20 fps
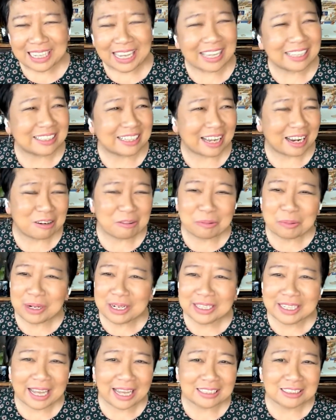And then I
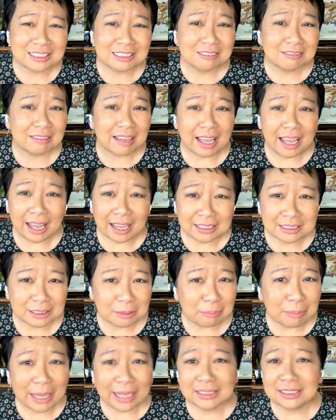worked as
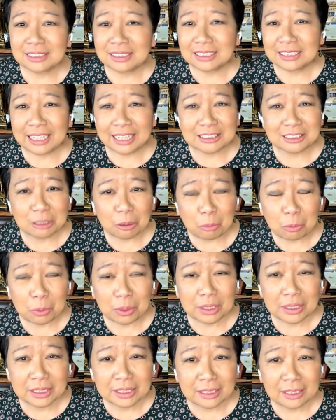a peasant, as a
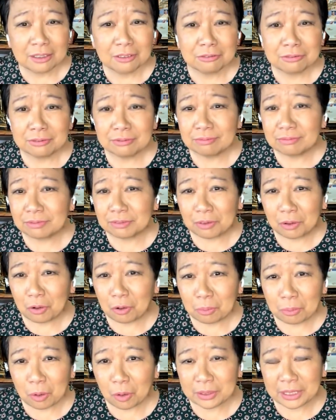worker,
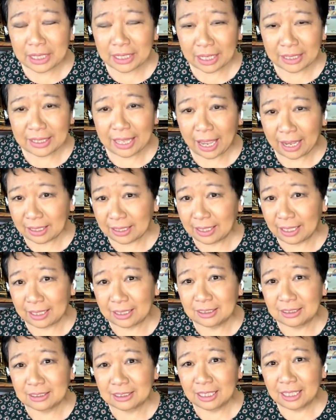for more than a
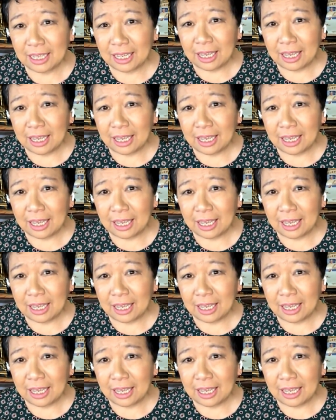decade.